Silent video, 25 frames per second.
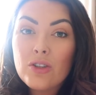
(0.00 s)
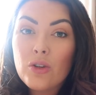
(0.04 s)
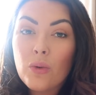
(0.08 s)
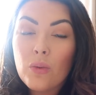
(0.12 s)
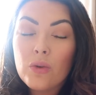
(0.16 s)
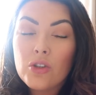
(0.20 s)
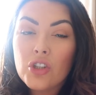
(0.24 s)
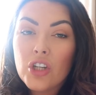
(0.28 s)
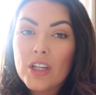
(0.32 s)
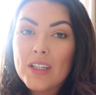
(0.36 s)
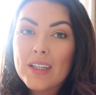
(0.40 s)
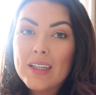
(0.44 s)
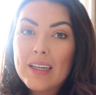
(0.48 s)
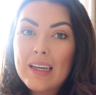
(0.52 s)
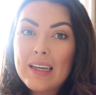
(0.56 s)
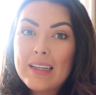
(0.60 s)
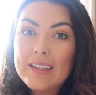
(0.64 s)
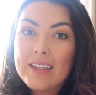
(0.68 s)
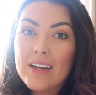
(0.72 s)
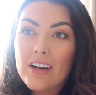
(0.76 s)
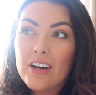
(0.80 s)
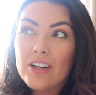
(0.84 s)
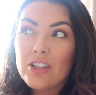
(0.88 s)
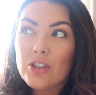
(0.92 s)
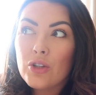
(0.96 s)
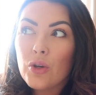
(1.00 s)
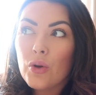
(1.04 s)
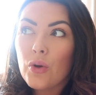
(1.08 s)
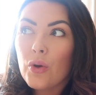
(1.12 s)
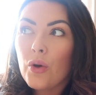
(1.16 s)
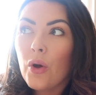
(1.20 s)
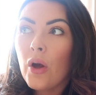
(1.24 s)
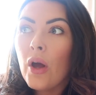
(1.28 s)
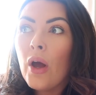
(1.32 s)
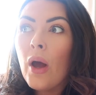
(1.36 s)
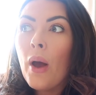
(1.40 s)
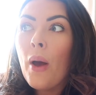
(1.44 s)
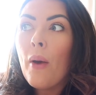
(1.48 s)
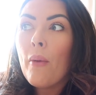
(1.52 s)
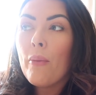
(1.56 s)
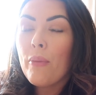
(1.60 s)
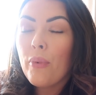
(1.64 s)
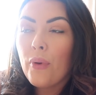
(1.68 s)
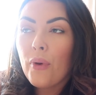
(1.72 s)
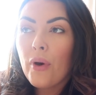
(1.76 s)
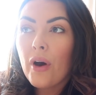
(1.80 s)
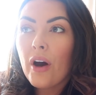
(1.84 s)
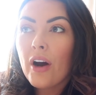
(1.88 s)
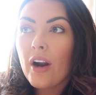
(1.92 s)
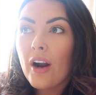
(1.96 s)
So it was just easier to
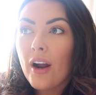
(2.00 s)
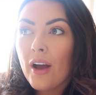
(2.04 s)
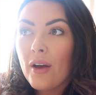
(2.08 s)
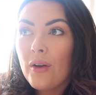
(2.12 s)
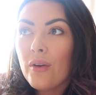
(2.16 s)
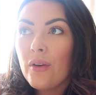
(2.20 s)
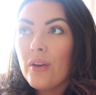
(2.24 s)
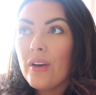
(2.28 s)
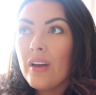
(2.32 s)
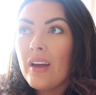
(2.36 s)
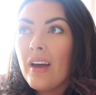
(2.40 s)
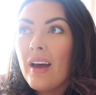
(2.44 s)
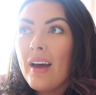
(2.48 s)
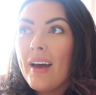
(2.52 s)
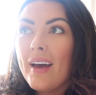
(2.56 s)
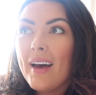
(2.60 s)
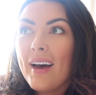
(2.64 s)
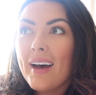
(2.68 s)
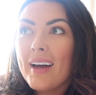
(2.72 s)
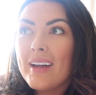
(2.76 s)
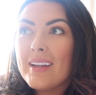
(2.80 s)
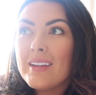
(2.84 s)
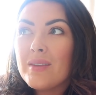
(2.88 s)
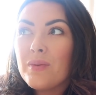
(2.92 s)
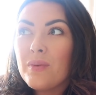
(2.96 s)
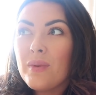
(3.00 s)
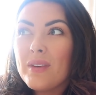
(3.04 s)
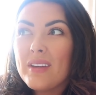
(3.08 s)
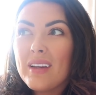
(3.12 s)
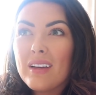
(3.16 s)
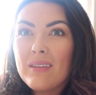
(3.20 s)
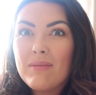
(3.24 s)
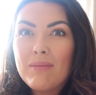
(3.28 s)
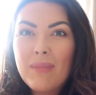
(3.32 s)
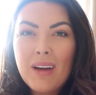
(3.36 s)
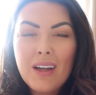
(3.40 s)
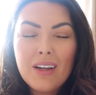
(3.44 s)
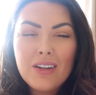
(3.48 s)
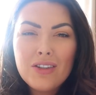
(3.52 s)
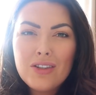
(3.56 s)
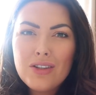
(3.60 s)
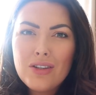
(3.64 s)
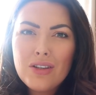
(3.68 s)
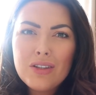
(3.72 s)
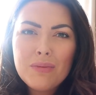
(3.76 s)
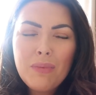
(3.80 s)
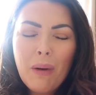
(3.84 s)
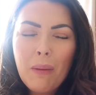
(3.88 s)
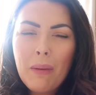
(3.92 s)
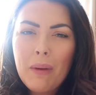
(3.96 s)
put her out and we didn't manage to
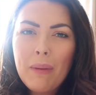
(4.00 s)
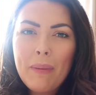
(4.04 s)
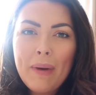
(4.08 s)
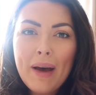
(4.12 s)
use puppy